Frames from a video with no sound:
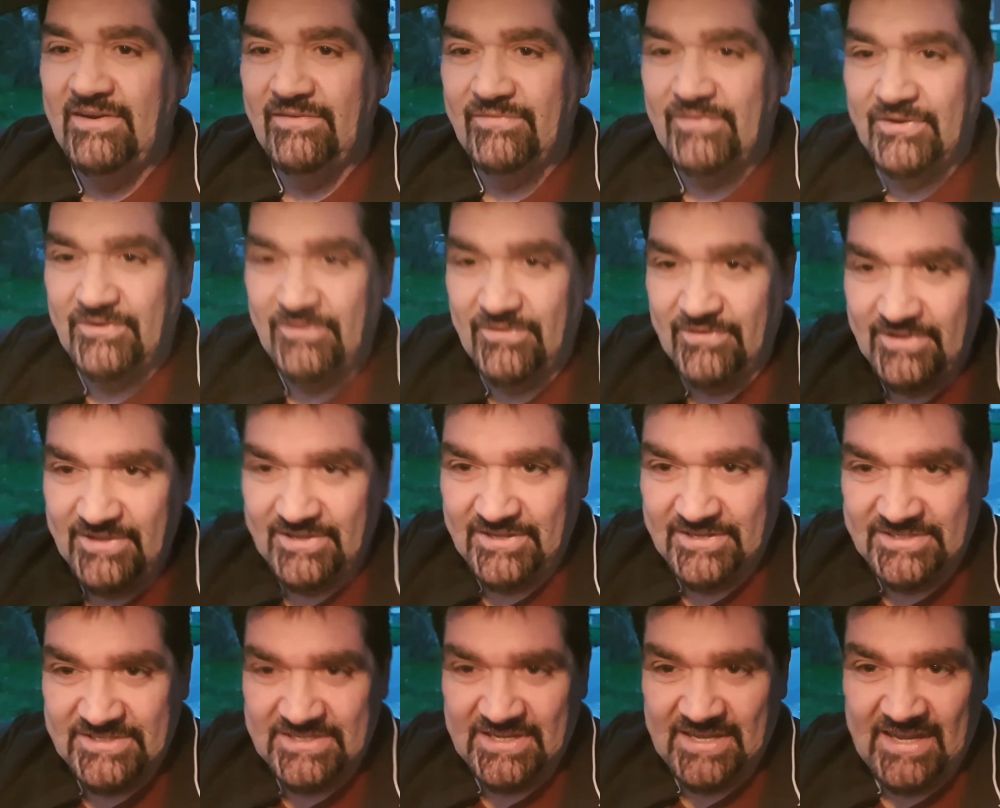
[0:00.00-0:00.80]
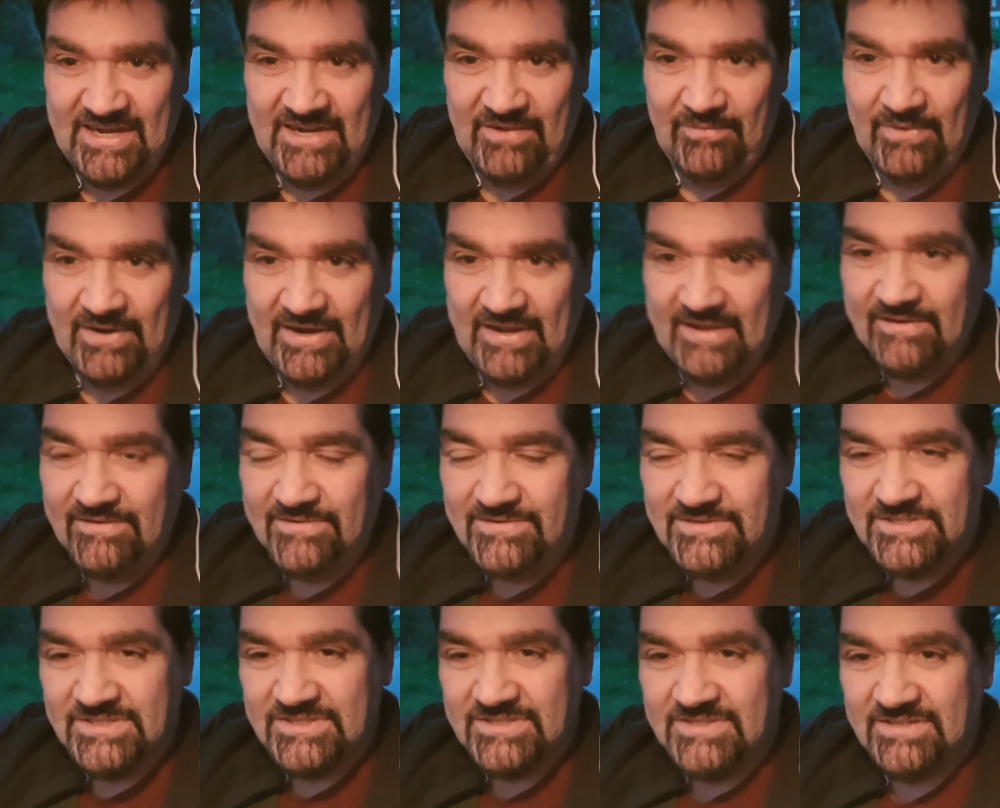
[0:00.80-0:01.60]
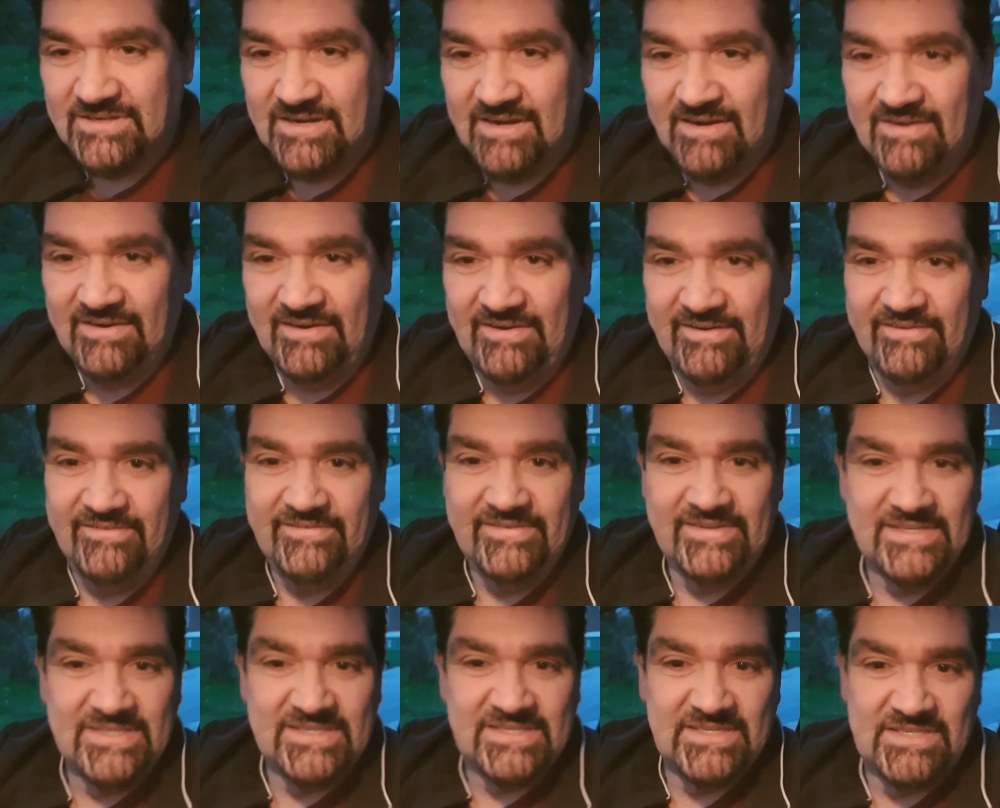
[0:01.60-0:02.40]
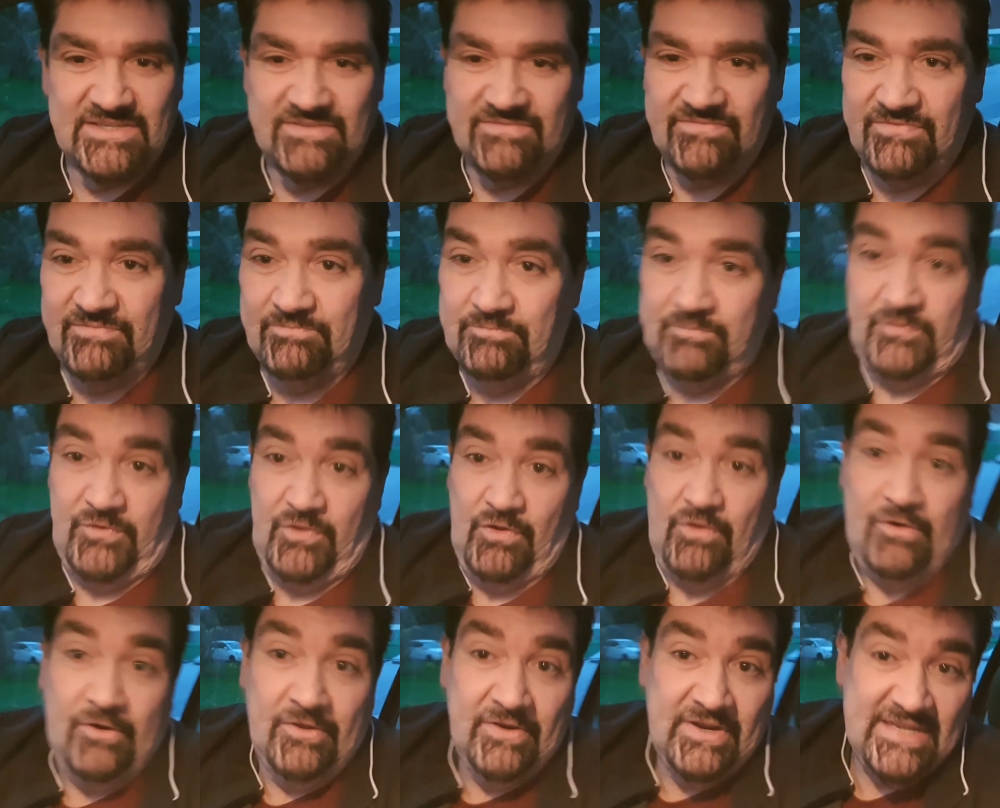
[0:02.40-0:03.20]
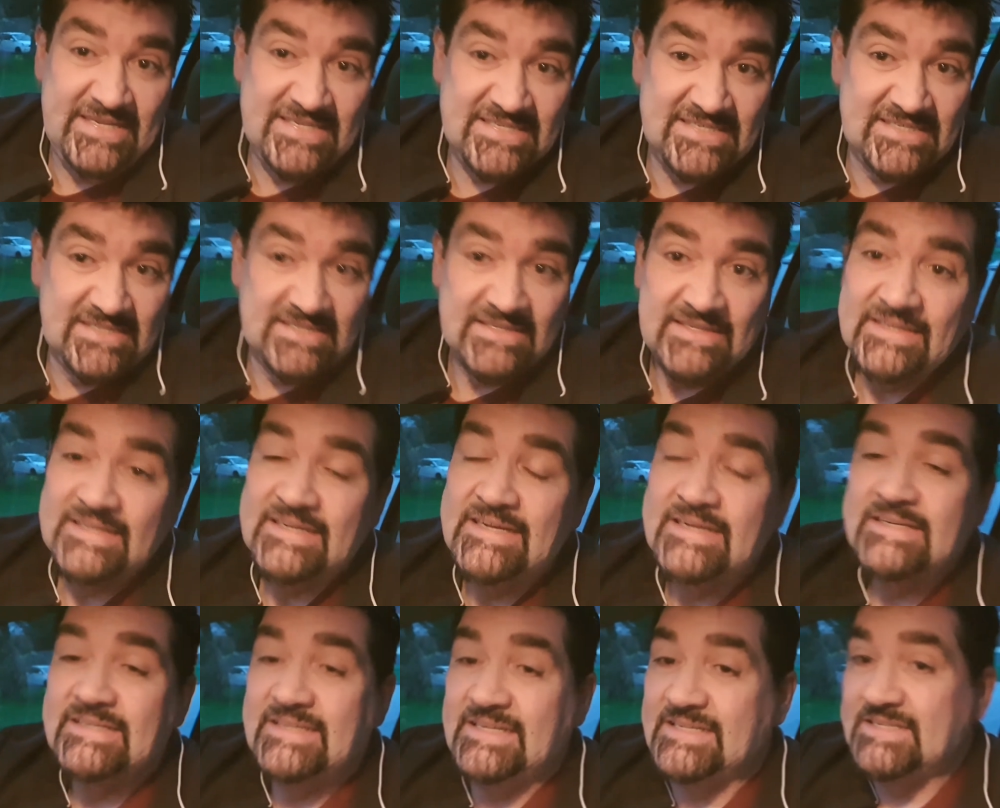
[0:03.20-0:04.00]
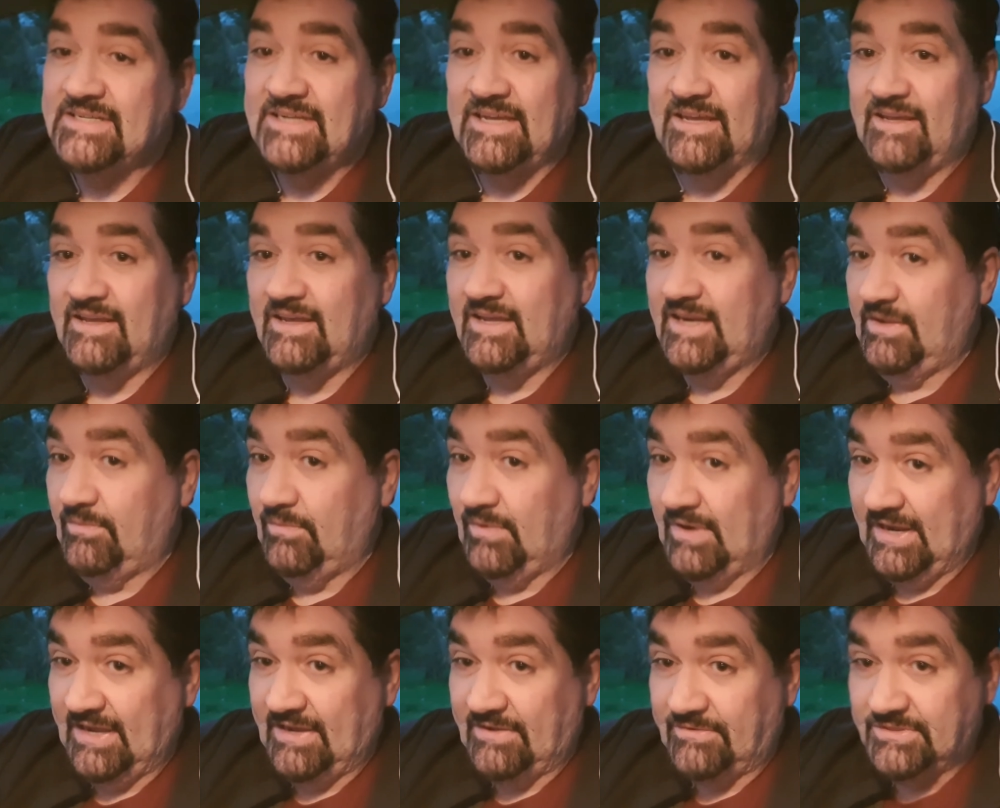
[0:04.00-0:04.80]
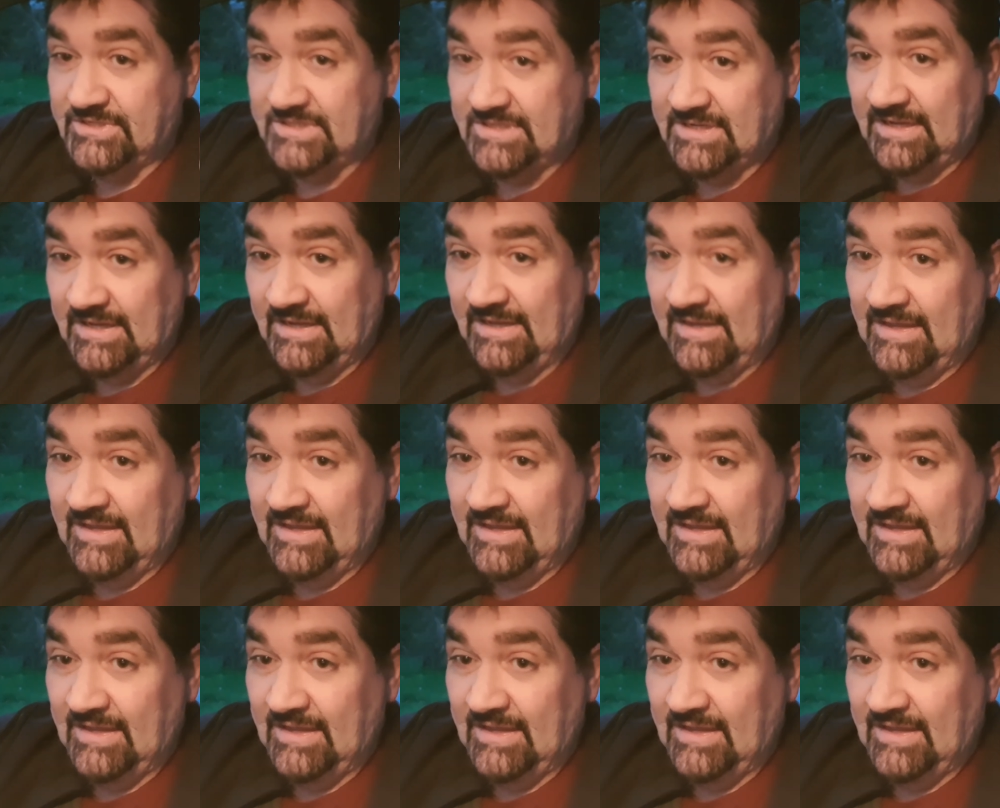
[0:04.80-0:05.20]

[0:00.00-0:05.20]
If you're not hurting anyone else, and you know, it's, if you're honest, doesn't hurt anyone else,